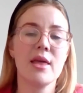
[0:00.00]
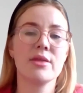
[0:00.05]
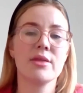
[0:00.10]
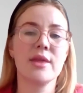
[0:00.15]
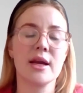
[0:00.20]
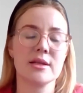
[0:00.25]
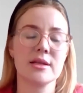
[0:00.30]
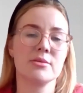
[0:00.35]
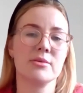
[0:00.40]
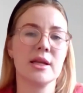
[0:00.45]

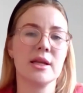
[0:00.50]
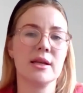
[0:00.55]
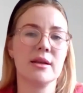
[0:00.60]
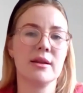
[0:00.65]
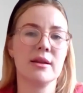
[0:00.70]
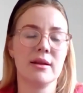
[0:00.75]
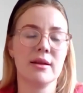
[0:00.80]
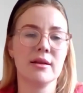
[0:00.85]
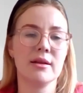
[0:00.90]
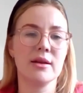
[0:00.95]
that's
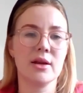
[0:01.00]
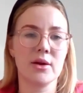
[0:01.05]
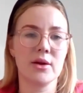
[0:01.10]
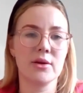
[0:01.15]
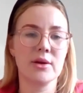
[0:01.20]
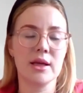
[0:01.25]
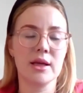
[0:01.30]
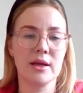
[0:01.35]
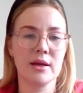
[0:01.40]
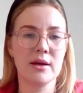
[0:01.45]
when, you know,
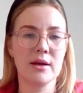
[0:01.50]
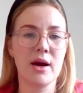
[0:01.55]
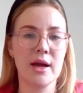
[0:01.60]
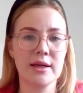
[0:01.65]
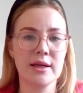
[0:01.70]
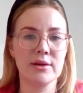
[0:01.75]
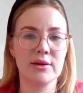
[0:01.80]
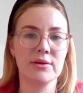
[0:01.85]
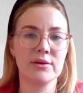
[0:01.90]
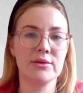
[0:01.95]

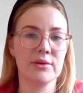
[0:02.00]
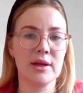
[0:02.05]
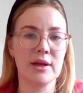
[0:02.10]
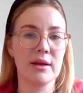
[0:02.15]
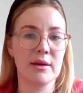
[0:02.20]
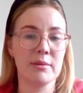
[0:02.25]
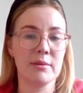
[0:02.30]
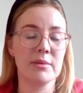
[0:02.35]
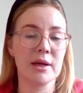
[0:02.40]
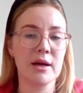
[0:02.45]

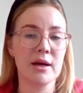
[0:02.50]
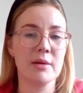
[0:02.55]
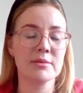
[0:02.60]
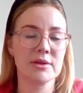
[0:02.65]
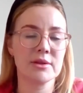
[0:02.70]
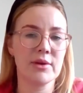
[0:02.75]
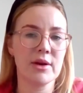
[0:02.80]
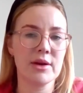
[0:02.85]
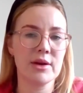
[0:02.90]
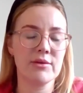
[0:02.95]
it
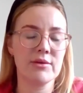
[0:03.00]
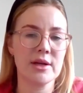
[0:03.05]
becomes very,